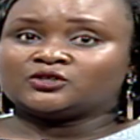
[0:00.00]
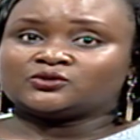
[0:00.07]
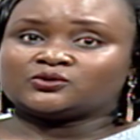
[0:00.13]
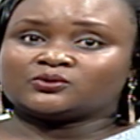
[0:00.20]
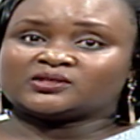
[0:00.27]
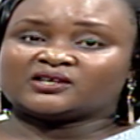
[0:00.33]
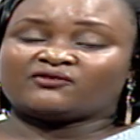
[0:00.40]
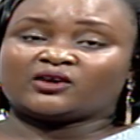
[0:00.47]

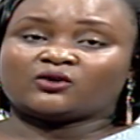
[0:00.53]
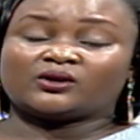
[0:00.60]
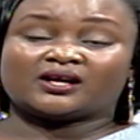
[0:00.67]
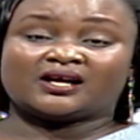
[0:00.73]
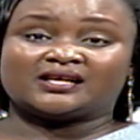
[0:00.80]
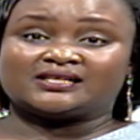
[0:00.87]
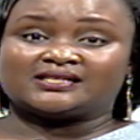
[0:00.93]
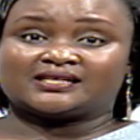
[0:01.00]
So cervical
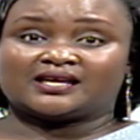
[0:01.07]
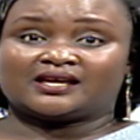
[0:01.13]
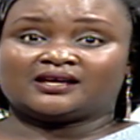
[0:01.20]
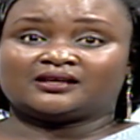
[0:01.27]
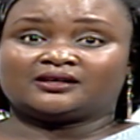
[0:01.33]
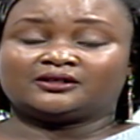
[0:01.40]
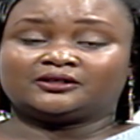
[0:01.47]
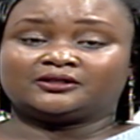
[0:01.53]
cancer
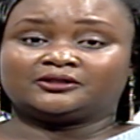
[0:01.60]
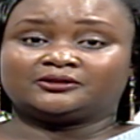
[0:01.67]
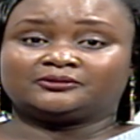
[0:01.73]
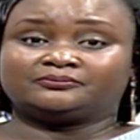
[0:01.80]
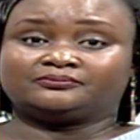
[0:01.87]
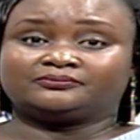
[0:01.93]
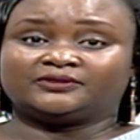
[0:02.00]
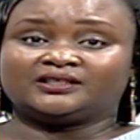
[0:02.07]

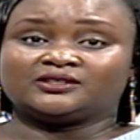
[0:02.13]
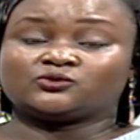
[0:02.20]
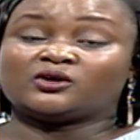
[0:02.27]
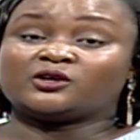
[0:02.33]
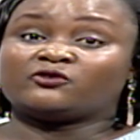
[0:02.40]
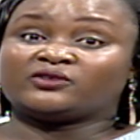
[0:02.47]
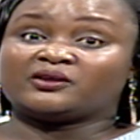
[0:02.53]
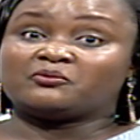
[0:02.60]
um, is
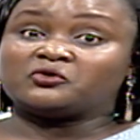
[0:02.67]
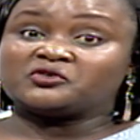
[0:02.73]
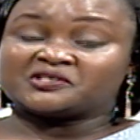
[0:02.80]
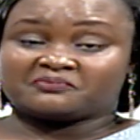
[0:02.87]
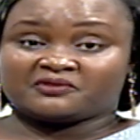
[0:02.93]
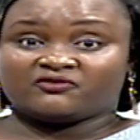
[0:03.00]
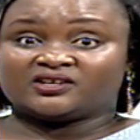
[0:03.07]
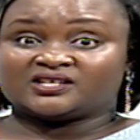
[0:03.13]
one of the
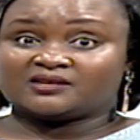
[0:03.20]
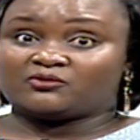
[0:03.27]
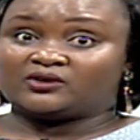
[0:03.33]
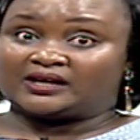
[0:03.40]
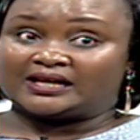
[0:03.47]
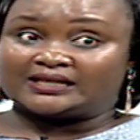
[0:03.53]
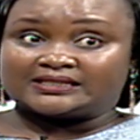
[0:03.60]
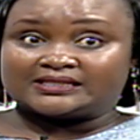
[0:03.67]
most
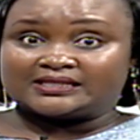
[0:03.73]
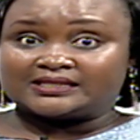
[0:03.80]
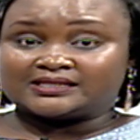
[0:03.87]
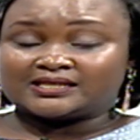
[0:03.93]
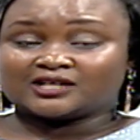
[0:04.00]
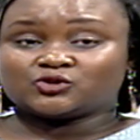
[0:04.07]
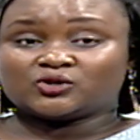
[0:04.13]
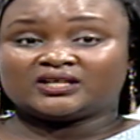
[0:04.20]
preventable
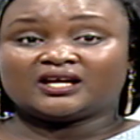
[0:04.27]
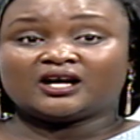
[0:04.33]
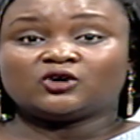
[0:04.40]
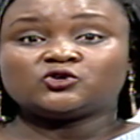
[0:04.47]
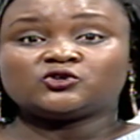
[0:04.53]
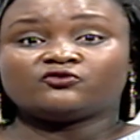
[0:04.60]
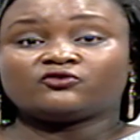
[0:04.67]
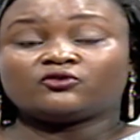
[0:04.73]
cancers. Actually,
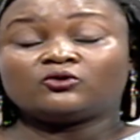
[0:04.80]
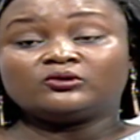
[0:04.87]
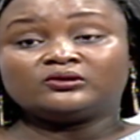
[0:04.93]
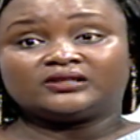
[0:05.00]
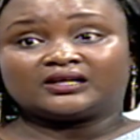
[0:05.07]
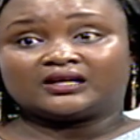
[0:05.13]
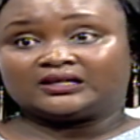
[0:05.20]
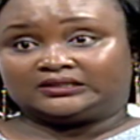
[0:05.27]
out of
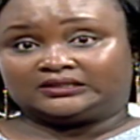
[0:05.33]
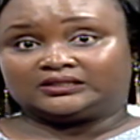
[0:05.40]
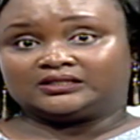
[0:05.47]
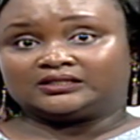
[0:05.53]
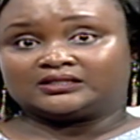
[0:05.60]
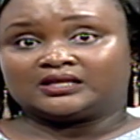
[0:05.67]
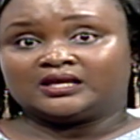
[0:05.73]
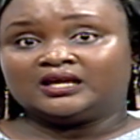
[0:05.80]
all the
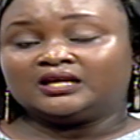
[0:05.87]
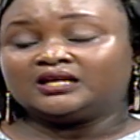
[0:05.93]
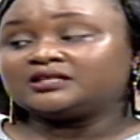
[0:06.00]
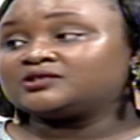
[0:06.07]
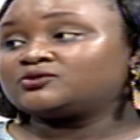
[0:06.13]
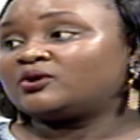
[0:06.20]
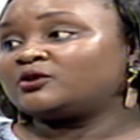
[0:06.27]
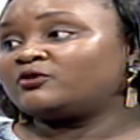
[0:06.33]
cancers, it
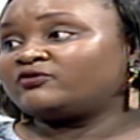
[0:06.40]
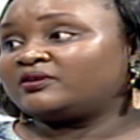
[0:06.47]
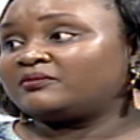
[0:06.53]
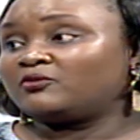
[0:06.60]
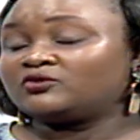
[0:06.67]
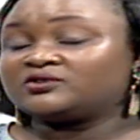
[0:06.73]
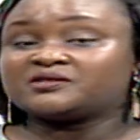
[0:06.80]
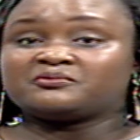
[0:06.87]
is one of the
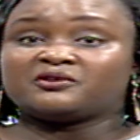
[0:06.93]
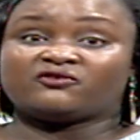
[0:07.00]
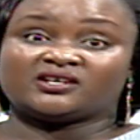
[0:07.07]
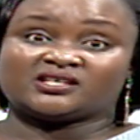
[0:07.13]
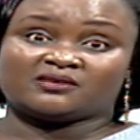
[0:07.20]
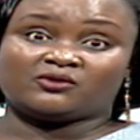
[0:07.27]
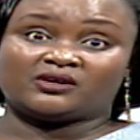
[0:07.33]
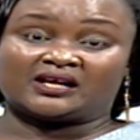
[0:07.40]
most
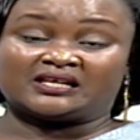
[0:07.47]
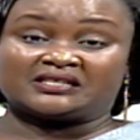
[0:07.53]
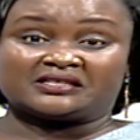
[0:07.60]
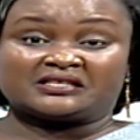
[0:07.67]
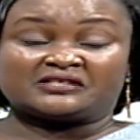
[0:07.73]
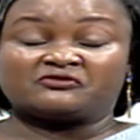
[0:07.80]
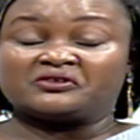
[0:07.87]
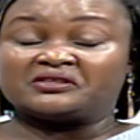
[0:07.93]
preventable
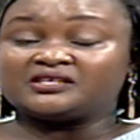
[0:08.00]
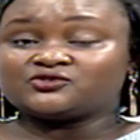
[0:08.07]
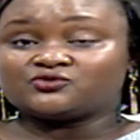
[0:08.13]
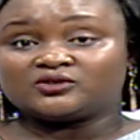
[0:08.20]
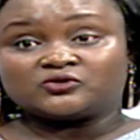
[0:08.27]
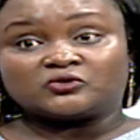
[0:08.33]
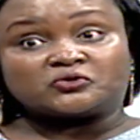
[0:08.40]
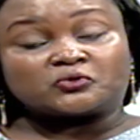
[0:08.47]
cancers for these
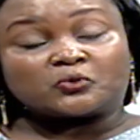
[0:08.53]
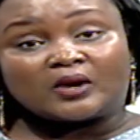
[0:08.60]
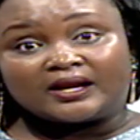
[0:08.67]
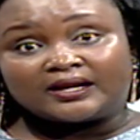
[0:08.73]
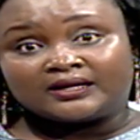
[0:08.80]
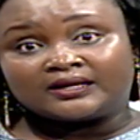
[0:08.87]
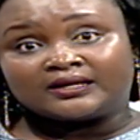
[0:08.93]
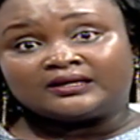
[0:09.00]
reasons.
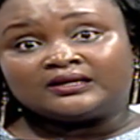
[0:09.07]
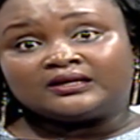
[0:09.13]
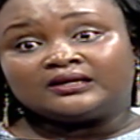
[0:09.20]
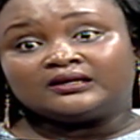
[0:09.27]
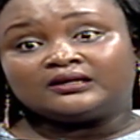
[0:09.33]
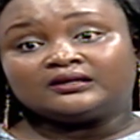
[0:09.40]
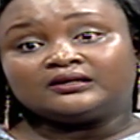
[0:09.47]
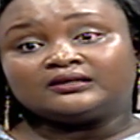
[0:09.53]
One,
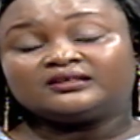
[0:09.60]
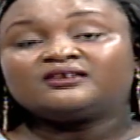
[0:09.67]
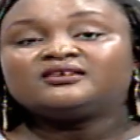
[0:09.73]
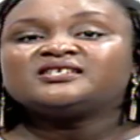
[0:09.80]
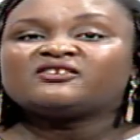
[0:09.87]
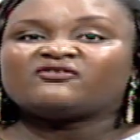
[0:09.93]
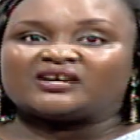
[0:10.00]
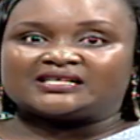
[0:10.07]
uh, there
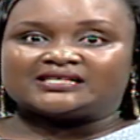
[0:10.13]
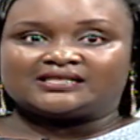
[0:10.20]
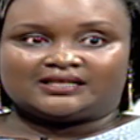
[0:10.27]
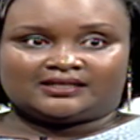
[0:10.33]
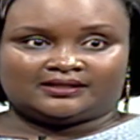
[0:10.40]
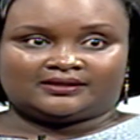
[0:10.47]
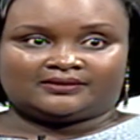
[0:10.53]
is a vaccine